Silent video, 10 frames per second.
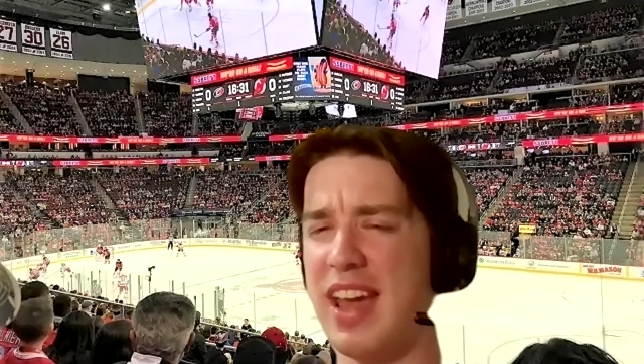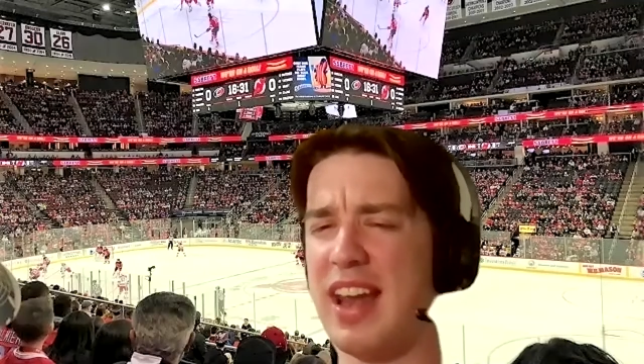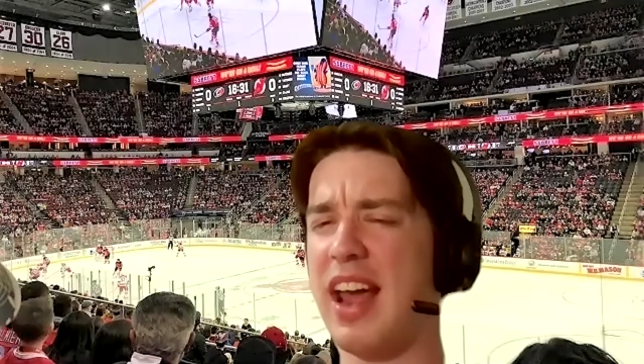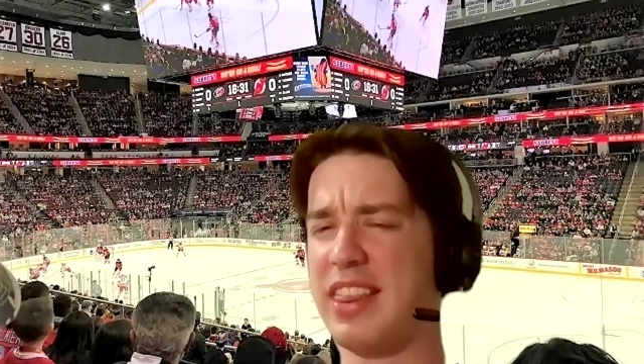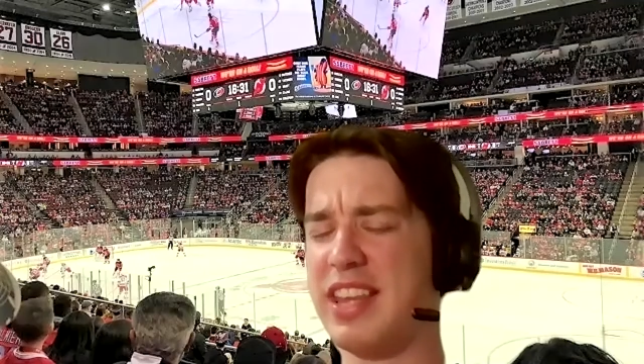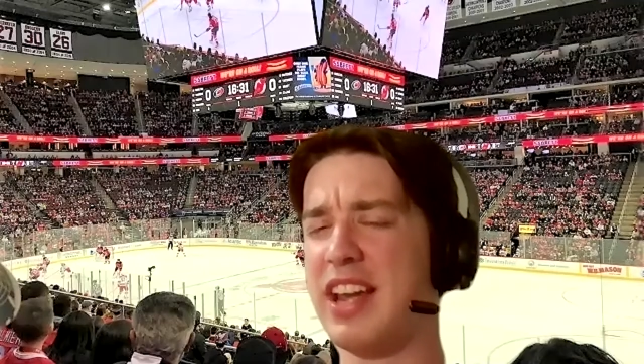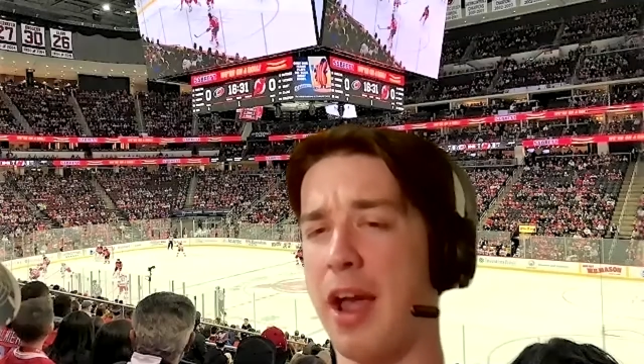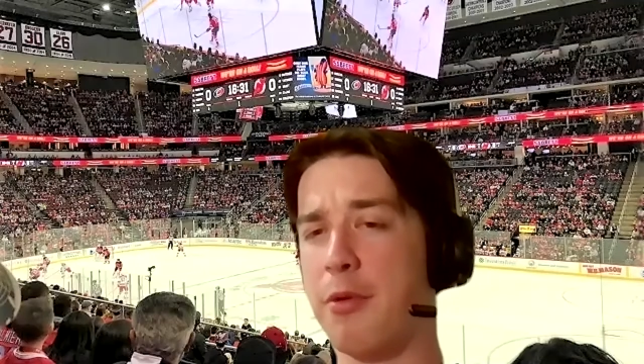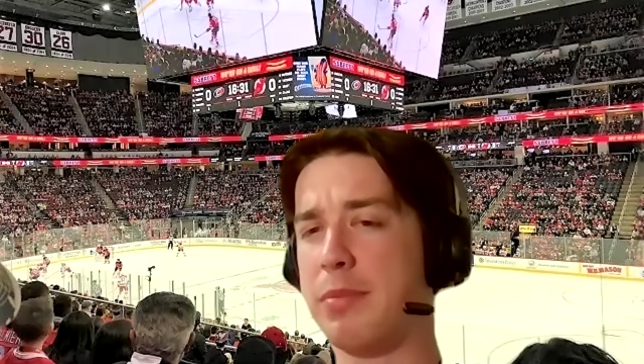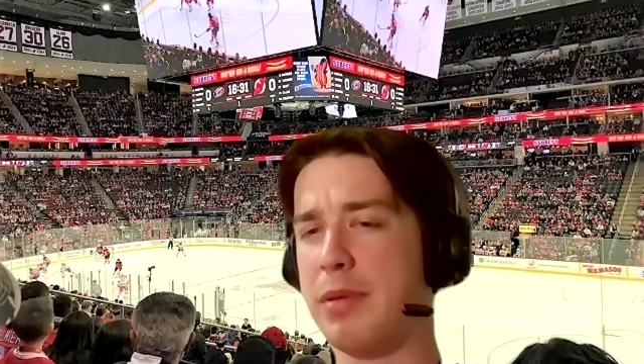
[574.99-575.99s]
And I think
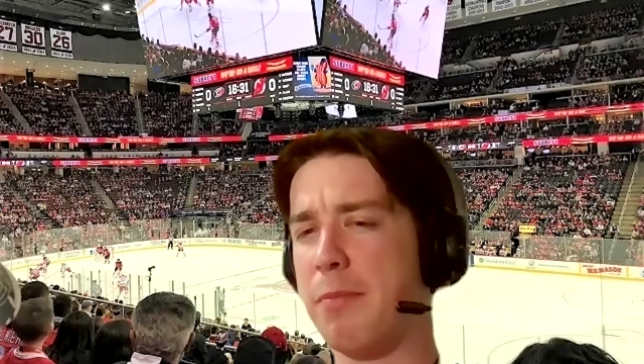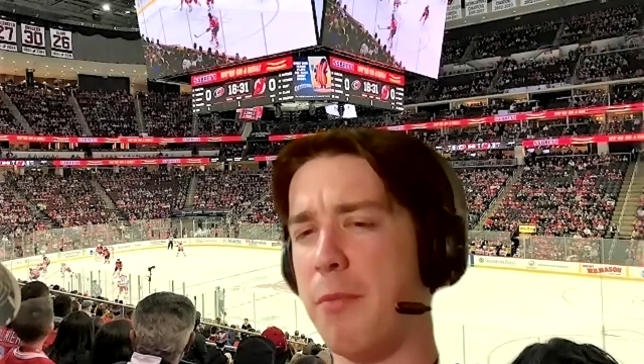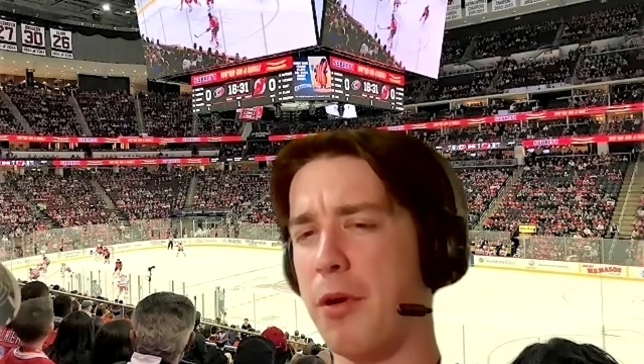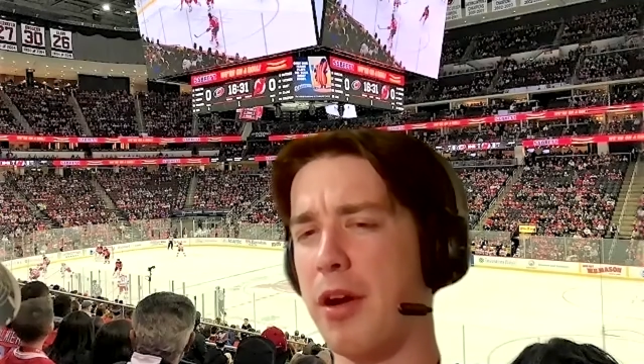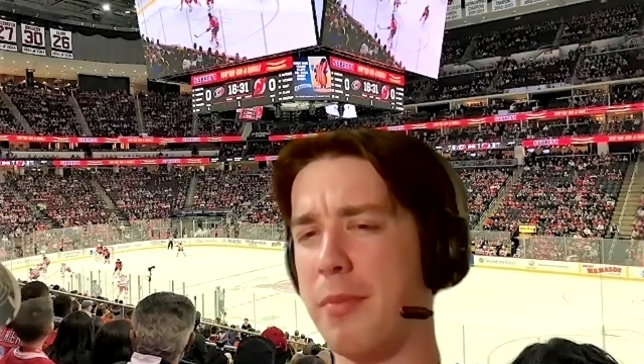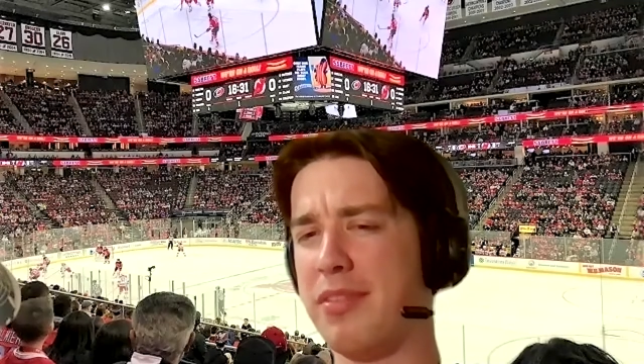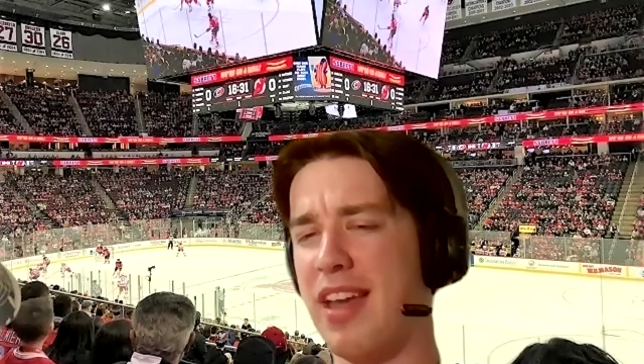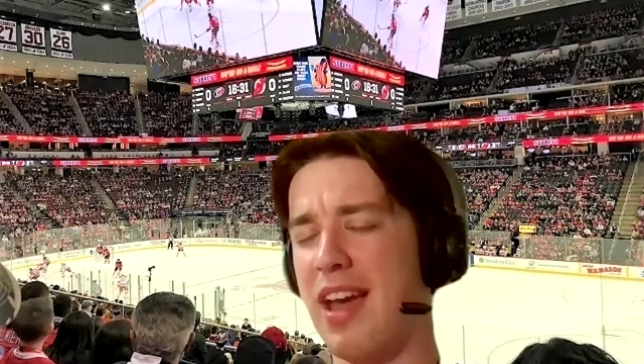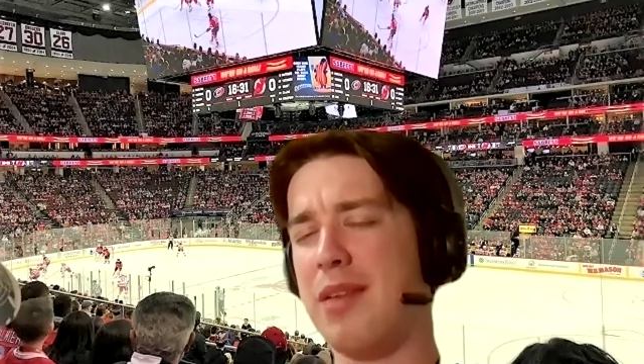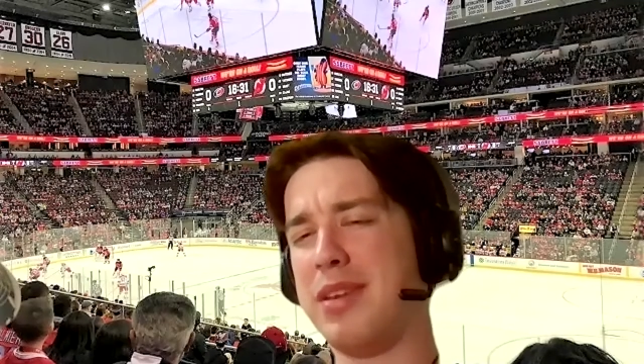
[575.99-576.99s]
I would be more
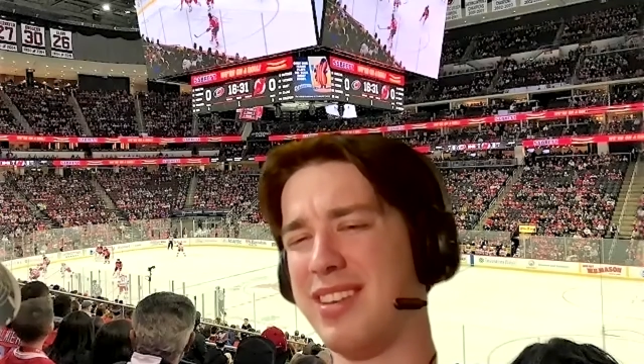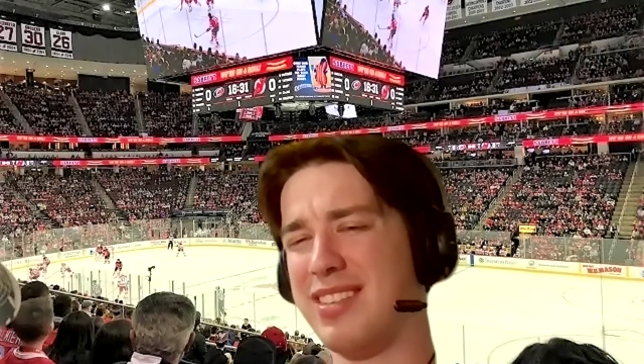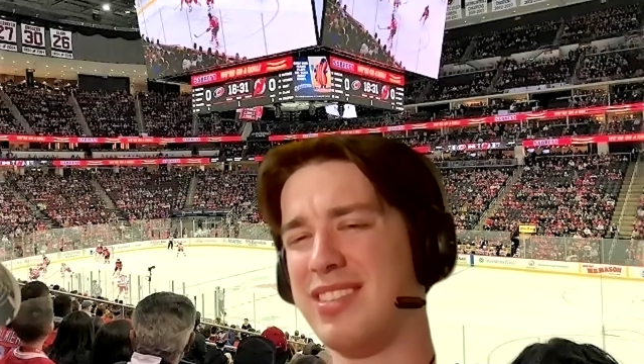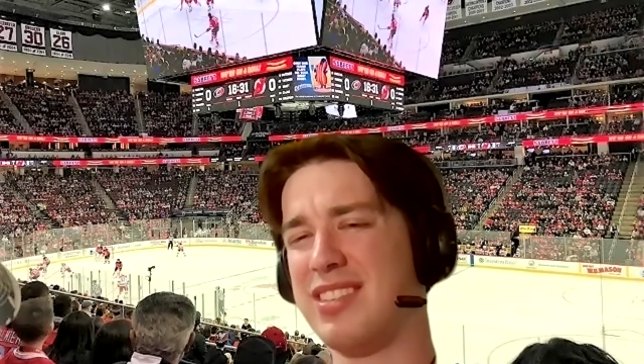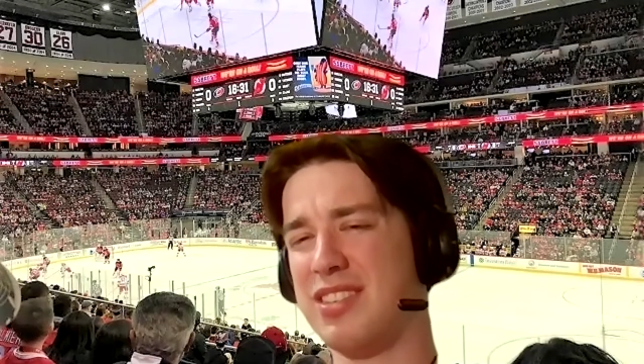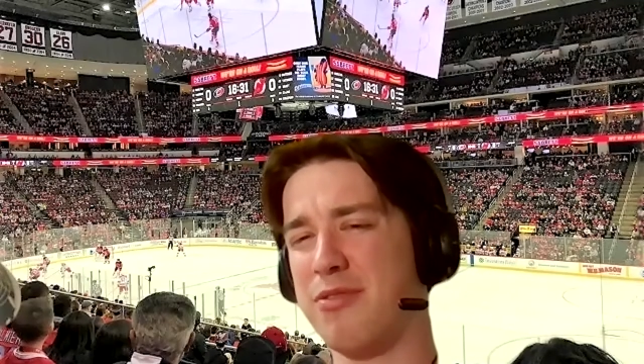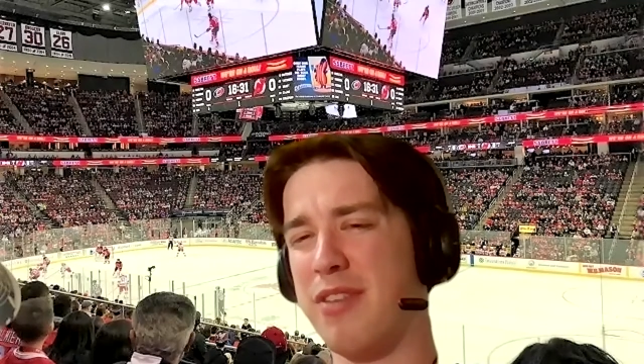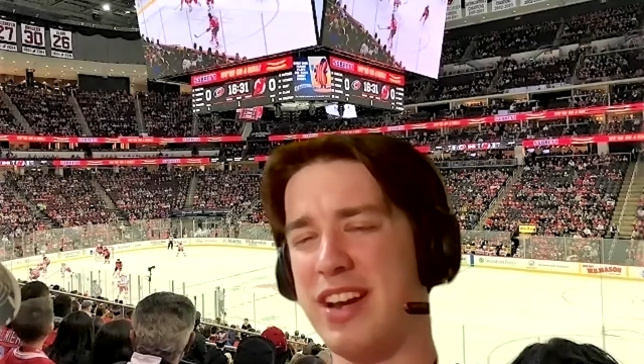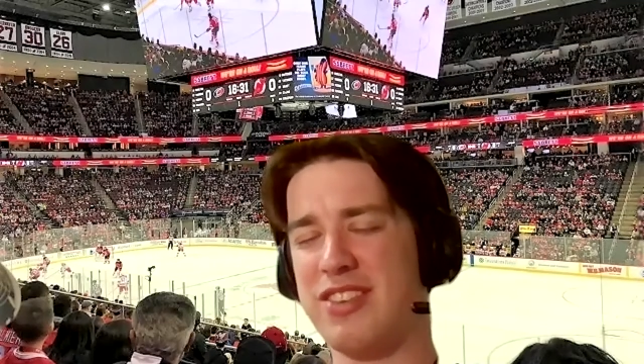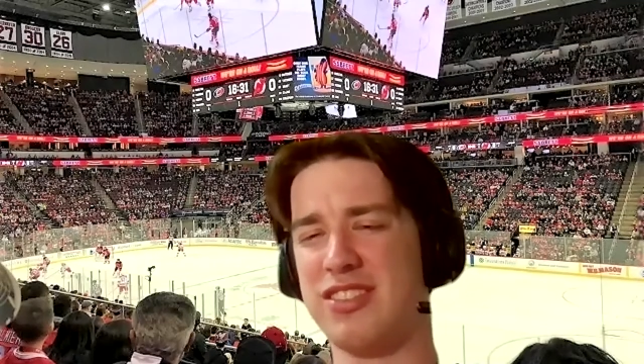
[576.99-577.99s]
upset because it's the
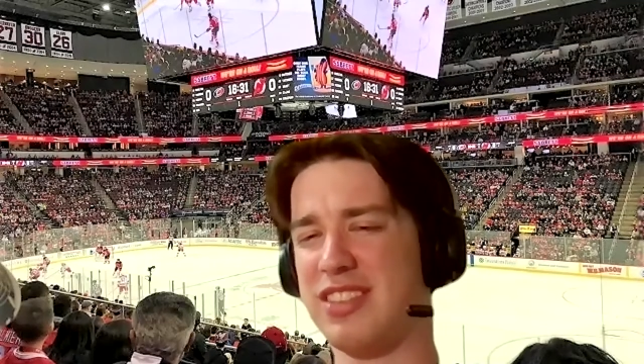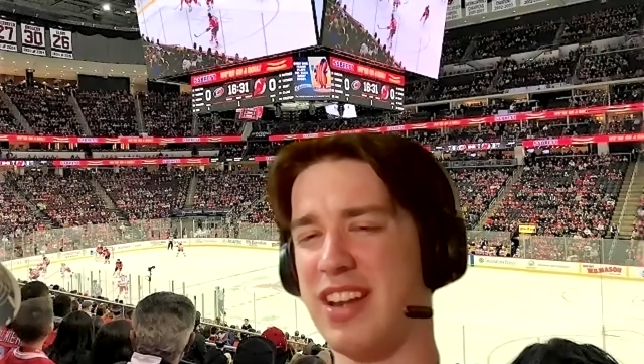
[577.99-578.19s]
Rangers,